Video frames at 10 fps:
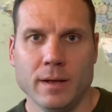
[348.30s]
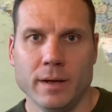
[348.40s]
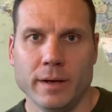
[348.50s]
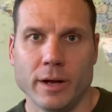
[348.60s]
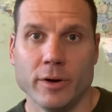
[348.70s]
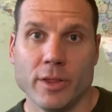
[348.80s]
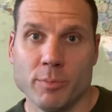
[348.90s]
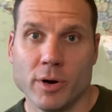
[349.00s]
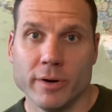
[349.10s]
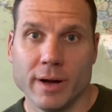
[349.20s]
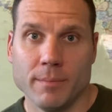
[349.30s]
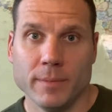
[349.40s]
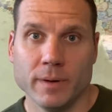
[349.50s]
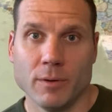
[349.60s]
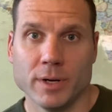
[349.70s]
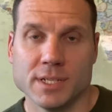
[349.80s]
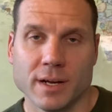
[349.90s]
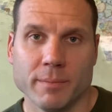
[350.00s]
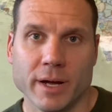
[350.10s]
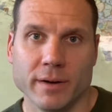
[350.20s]
Now another program I want to
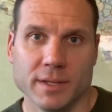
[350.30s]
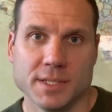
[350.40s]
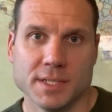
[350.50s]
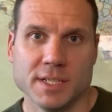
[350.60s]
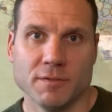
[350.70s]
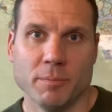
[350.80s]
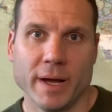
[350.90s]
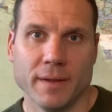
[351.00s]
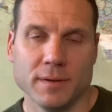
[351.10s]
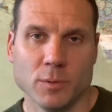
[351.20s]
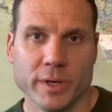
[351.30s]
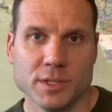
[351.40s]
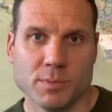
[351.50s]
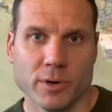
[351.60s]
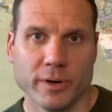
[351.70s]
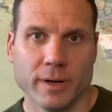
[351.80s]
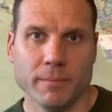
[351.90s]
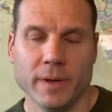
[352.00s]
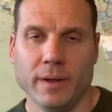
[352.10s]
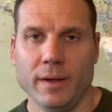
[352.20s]
talk about is the Civil Path to Wings program.
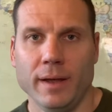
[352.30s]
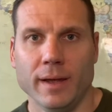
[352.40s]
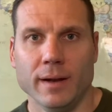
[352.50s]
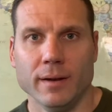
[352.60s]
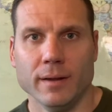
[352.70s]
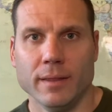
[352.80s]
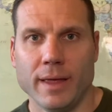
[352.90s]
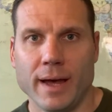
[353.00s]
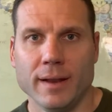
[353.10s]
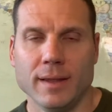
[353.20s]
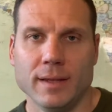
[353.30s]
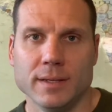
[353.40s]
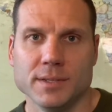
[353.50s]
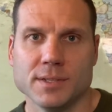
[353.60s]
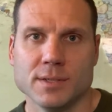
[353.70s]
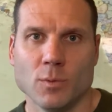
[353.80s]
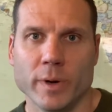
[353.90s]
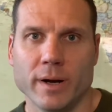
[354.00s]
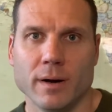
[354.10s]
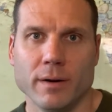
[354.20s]
And that is
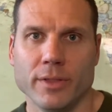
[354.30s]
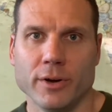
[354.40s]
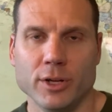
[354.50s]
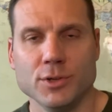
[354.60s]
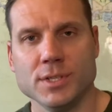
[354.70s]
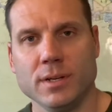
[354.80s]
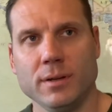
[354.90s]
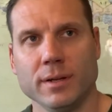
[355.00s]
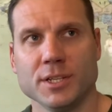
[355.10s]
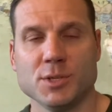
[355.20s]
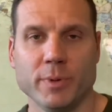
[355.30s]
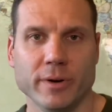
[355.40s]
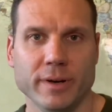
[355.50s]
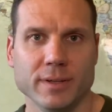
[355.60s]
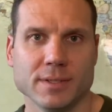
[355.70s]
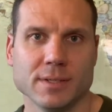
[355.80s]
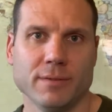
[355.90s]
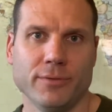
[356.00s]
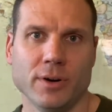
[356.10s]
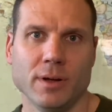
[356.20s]
where they're using experience
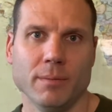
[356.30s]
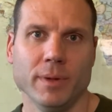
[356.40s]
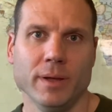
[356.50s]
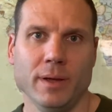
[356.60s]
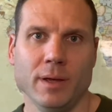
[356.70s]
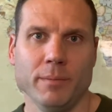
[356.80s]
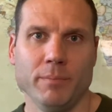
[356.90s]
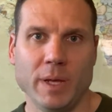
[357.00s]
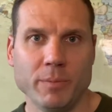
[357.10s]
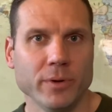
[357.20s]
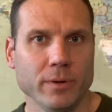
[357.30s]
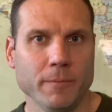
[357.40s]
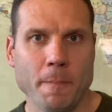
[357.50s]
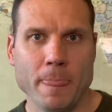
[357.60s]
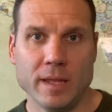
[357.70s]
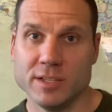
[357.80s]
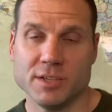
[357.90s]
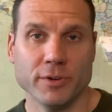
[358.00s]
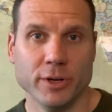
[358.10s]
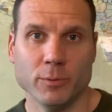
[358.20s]
from people in the
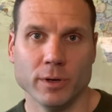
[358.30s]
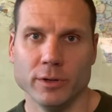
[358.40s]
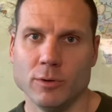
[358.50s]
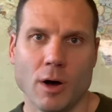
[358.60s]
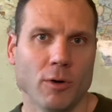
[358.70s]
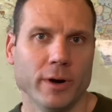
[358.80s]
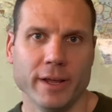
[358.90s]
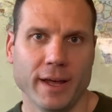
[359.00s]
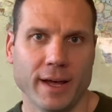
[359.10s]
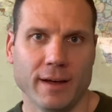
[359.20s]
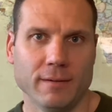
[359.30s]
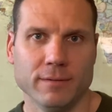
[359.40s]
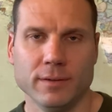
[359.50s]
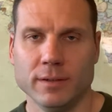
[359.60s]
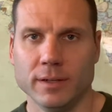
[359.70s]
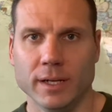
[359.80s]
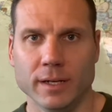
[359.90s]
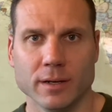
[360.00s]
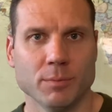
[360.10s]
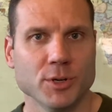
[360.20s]
civilian world who already have
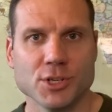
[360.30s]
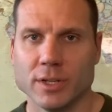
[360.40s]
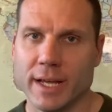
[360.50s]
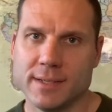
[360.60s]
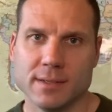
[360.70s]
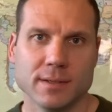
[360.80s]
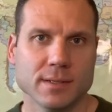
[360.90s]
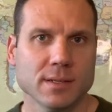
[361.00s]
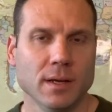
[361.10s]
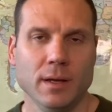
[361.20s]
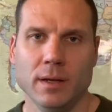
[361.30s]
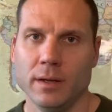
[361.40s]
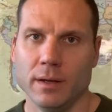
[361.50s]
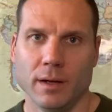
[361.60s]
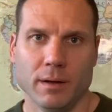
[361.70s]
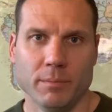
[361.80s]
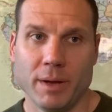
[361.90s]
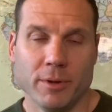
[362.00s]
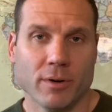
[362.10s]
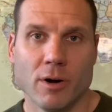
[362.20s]
a commercial license, uh,
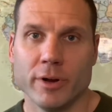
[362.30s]
maybe they're already a